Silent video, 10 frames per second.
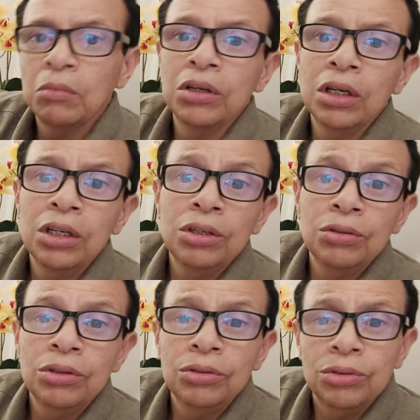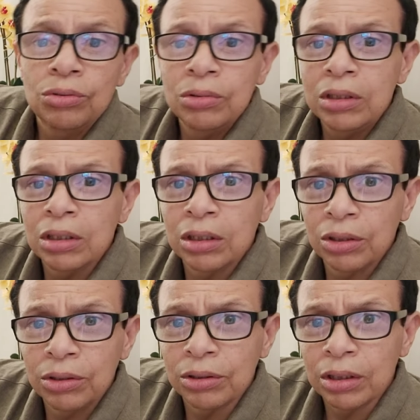Well, you, you do need to
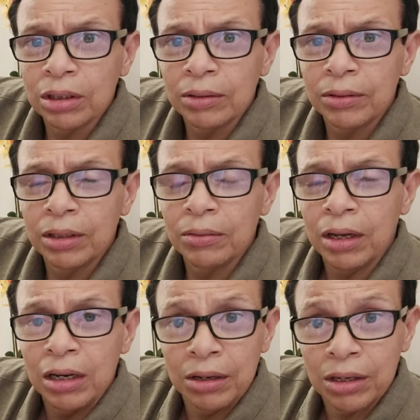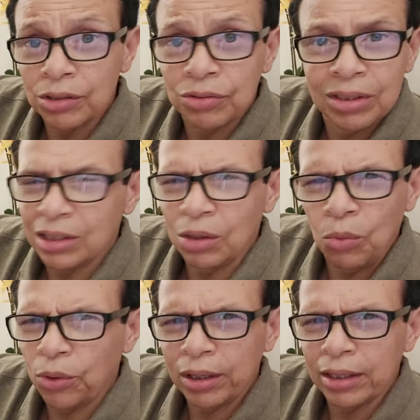learn, you know. In other countries, it
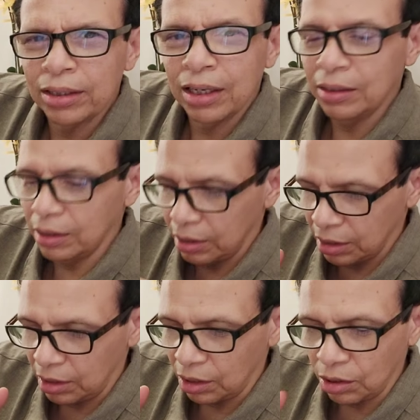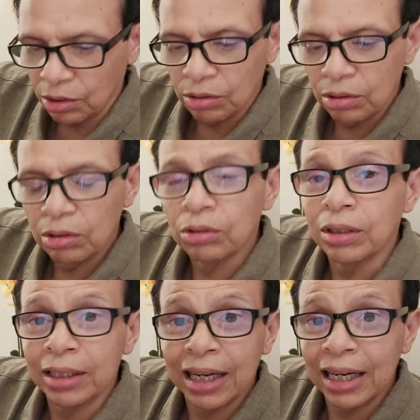don't work like that. The girl or
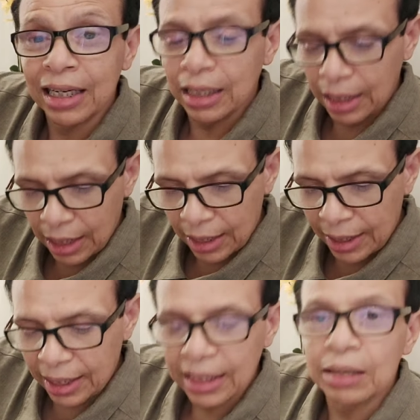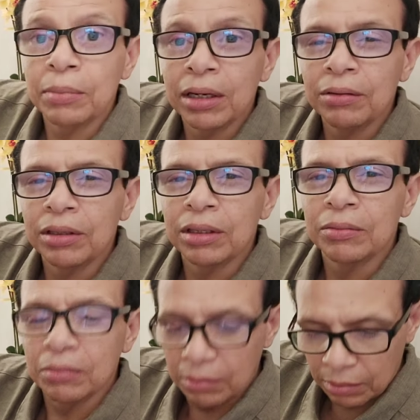the guy, they got to get married,
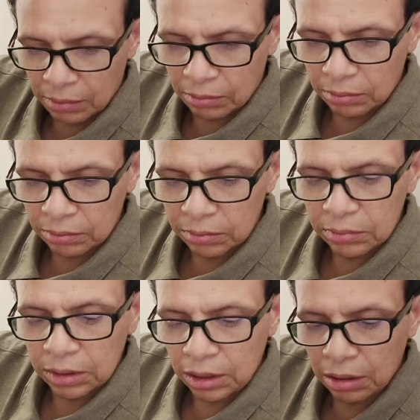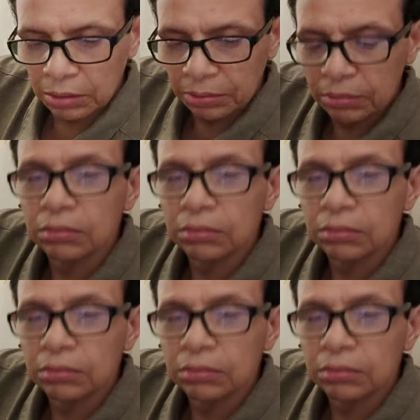you know.